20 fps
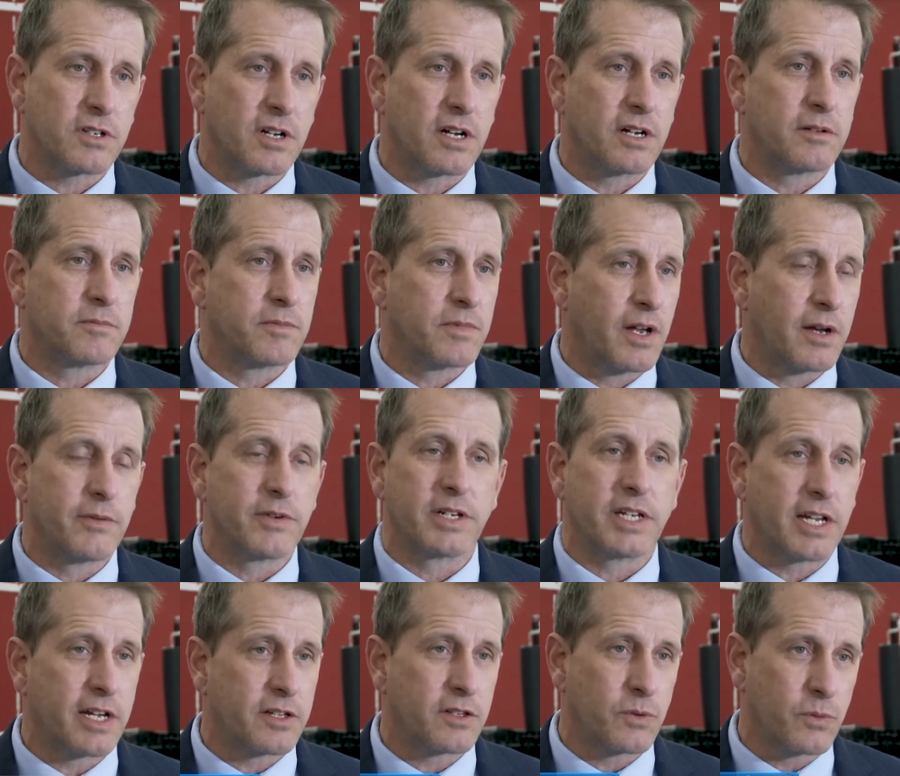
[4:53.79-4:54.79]
uh, every
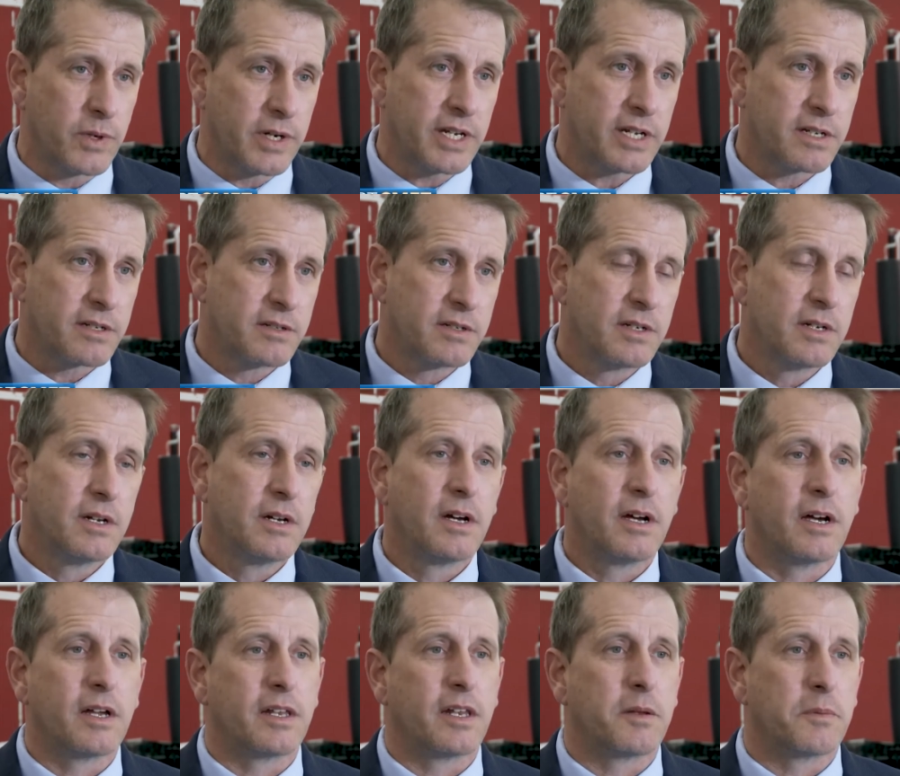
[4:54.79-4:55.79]
day of the week.
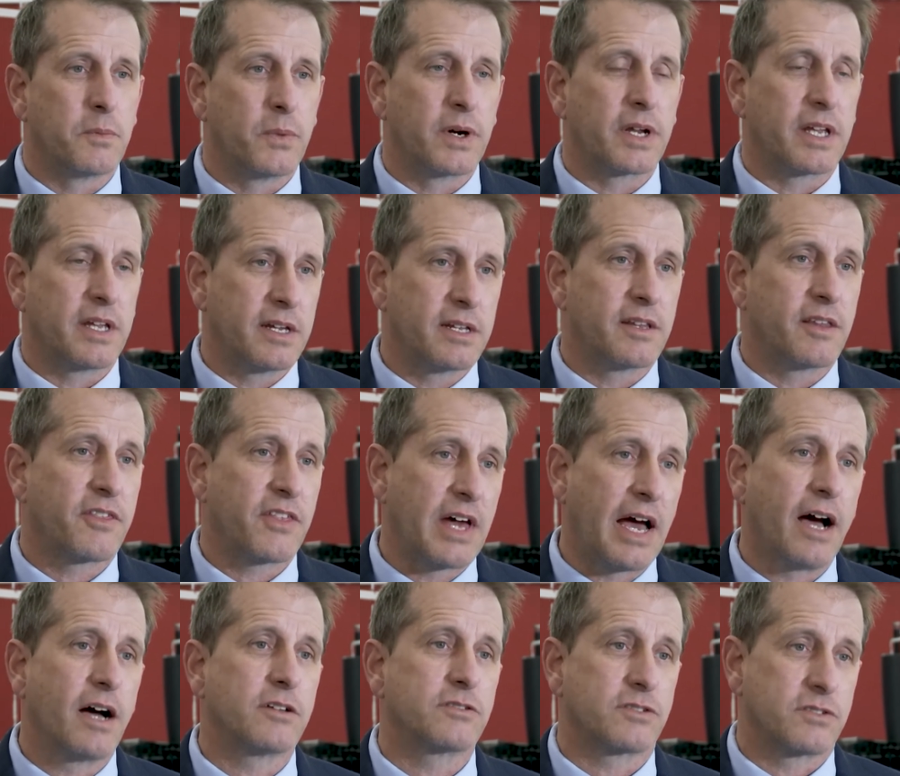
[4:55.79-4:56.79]
and they bring in
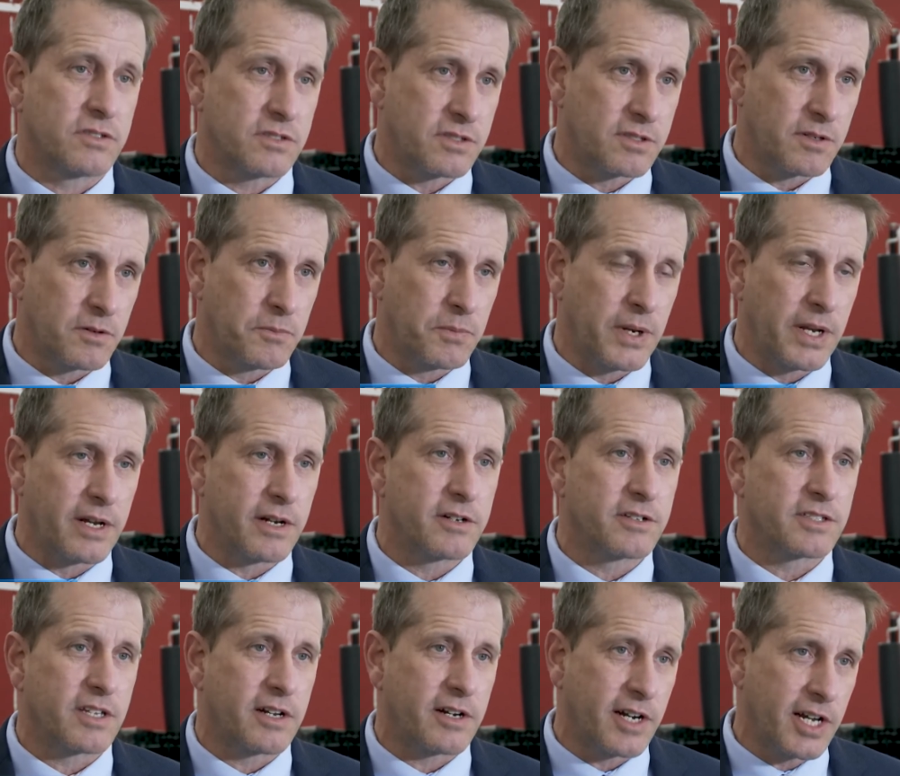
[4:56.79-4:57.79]
thousands of
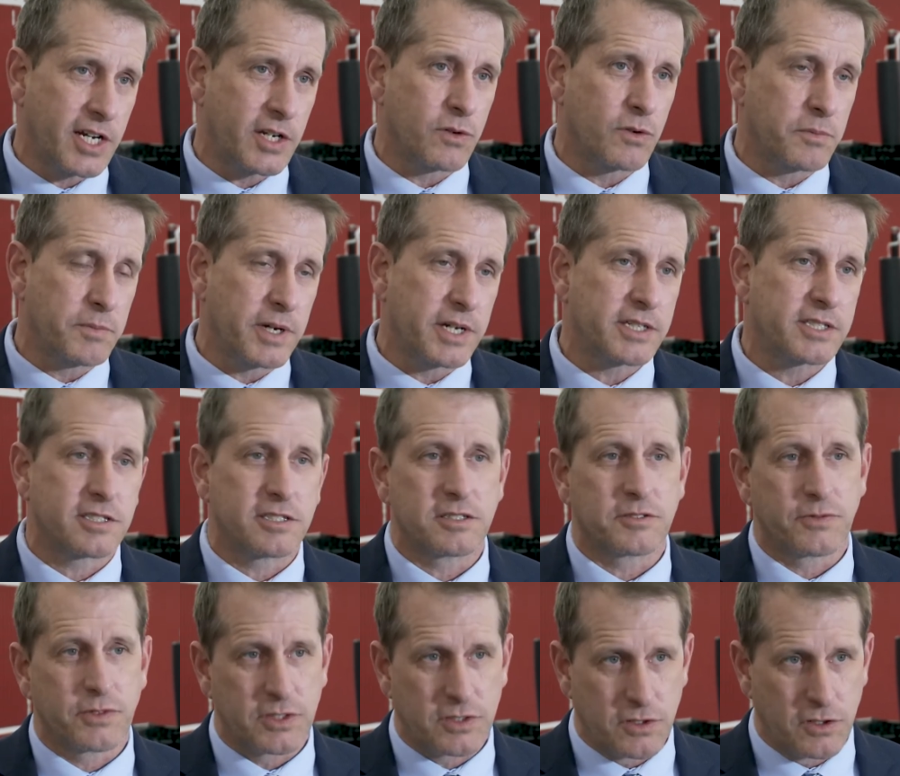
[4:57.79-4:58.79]
players on an annual basis
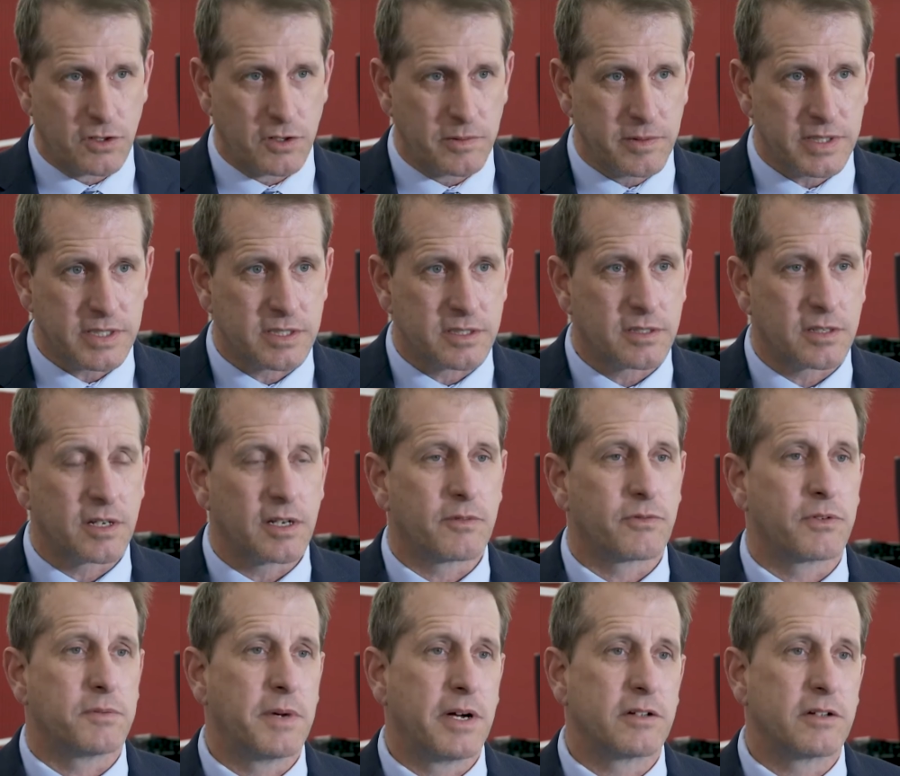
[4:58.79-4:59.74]
for tournaments uh, from